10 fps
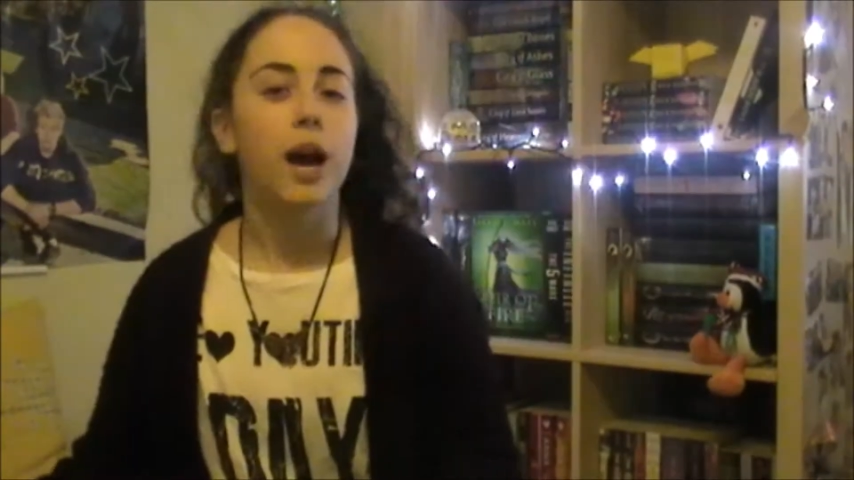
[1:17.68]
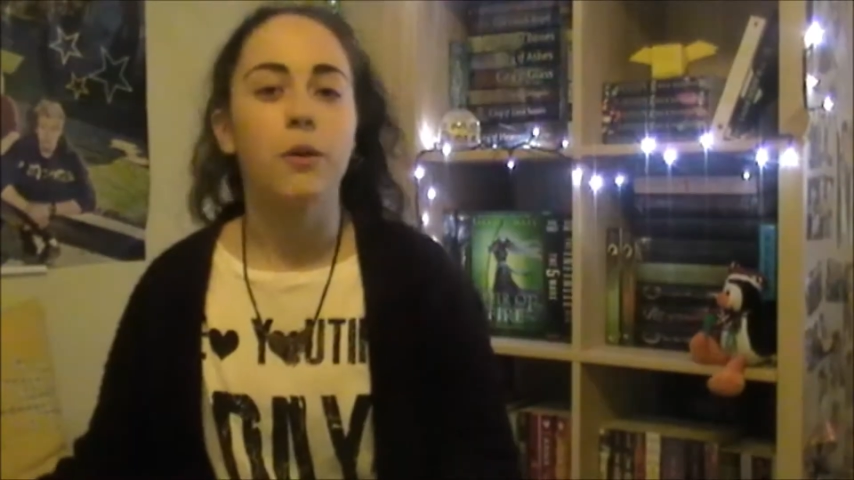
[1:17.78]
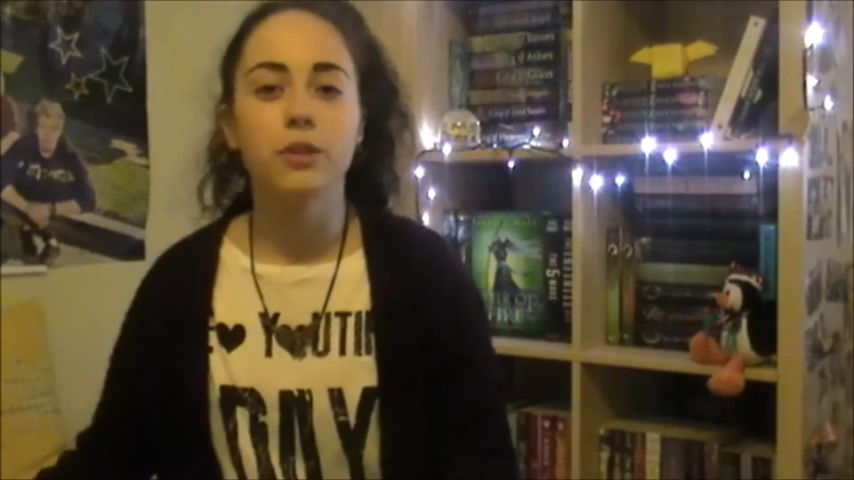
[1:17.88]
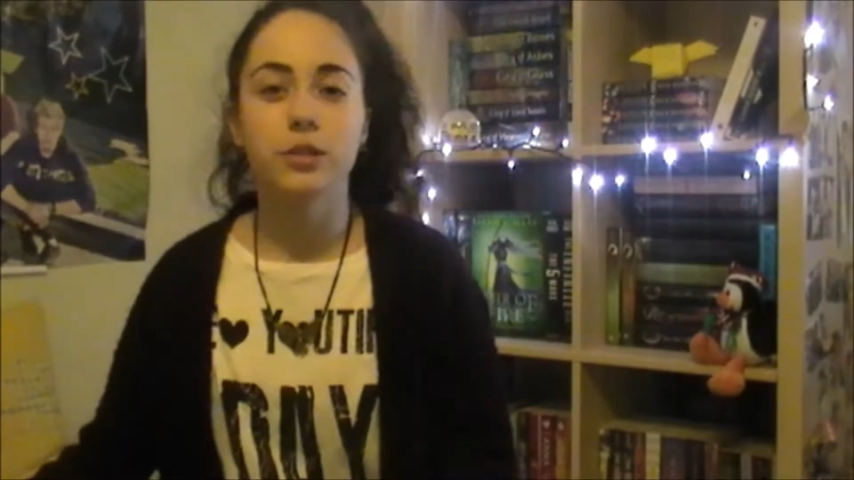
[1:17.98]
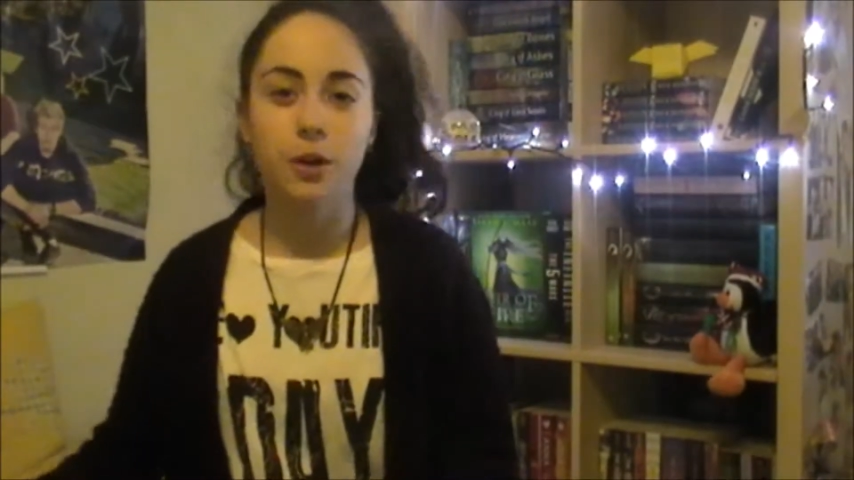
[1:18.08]

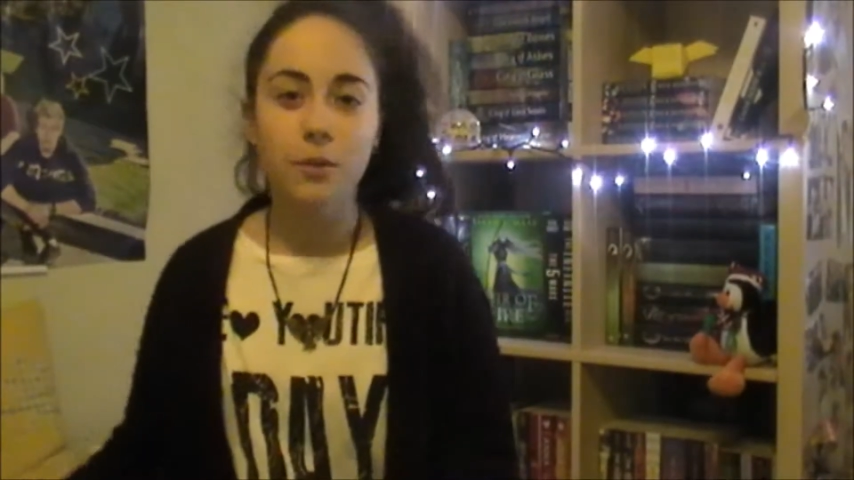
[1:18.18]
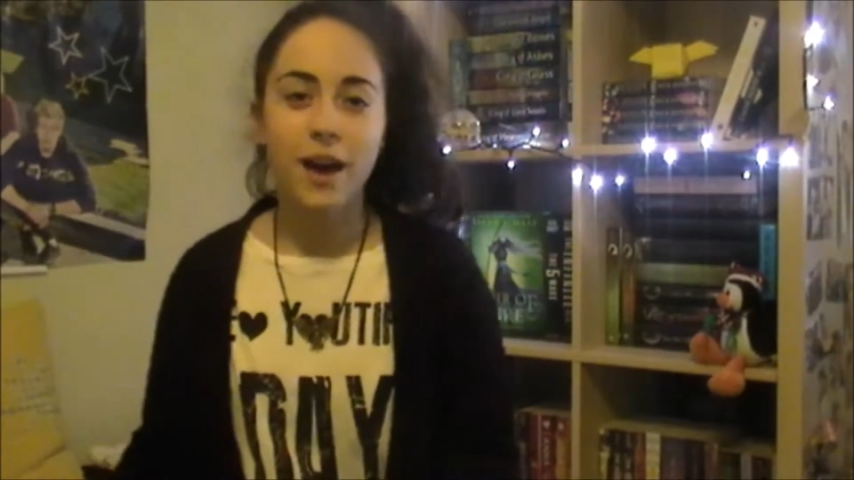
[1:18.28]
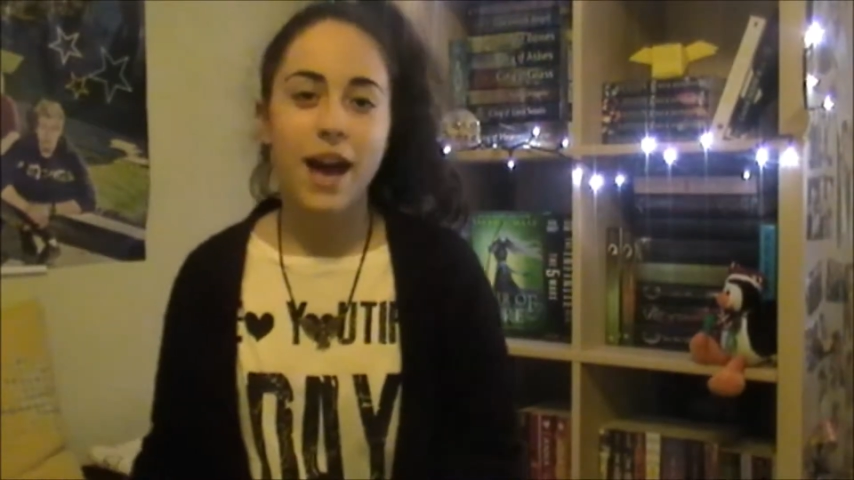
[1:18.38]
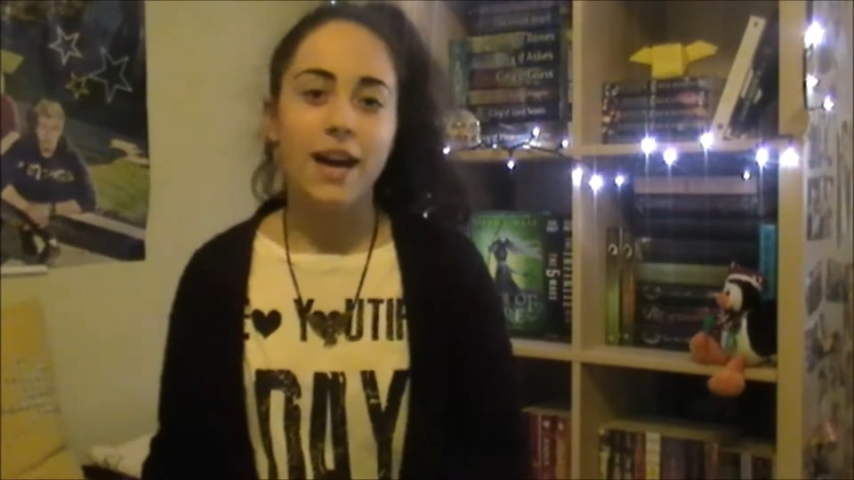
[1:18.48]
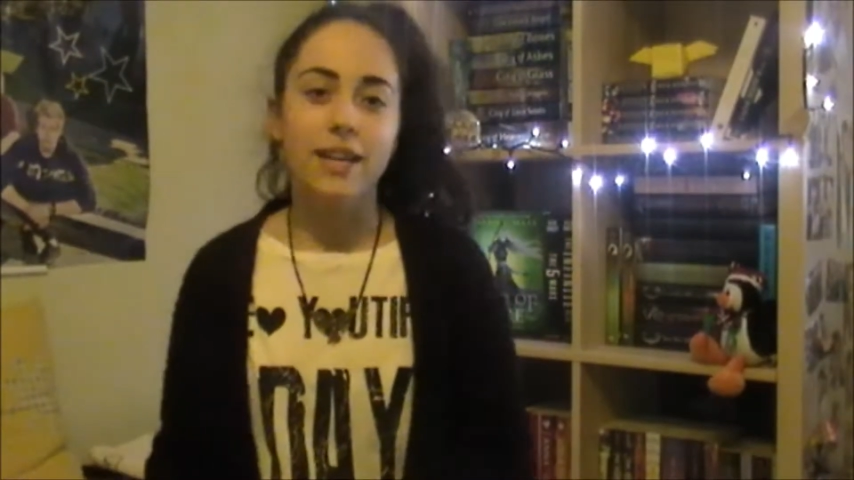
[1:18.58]
I was so
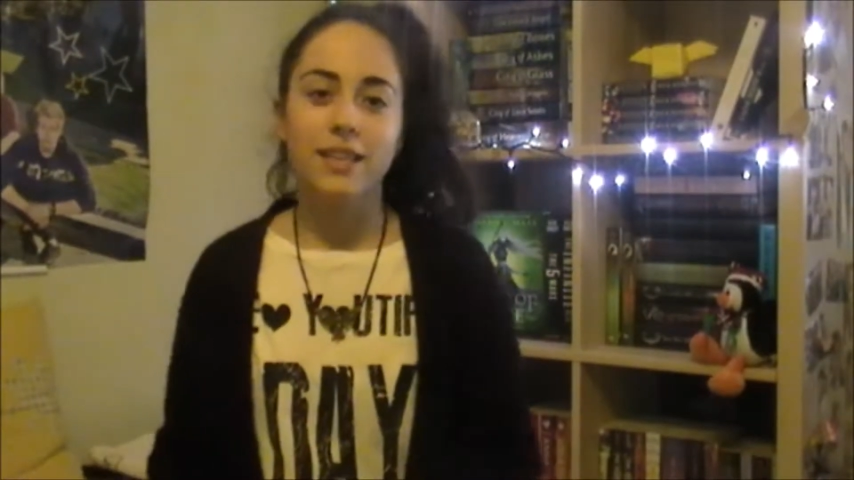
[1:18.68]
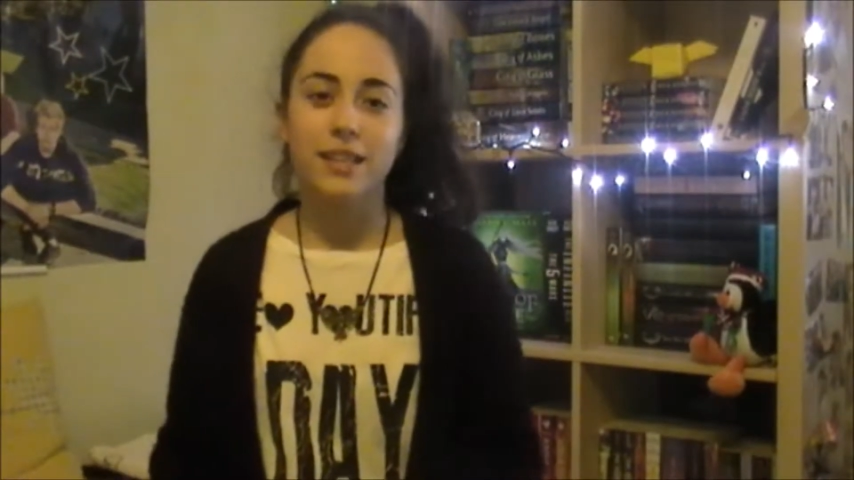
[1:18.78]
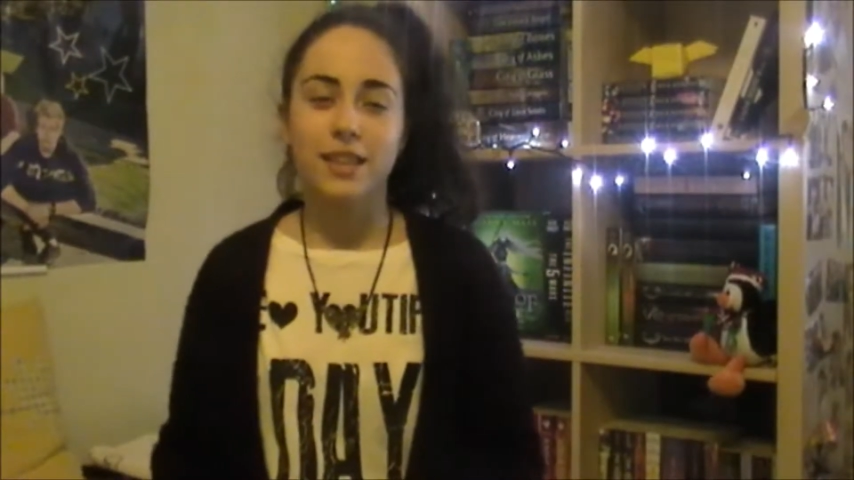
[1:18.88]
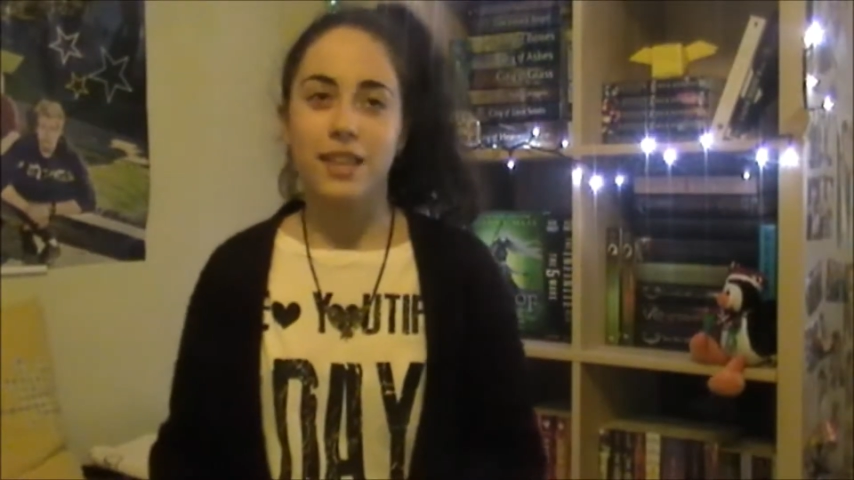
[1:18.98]
mad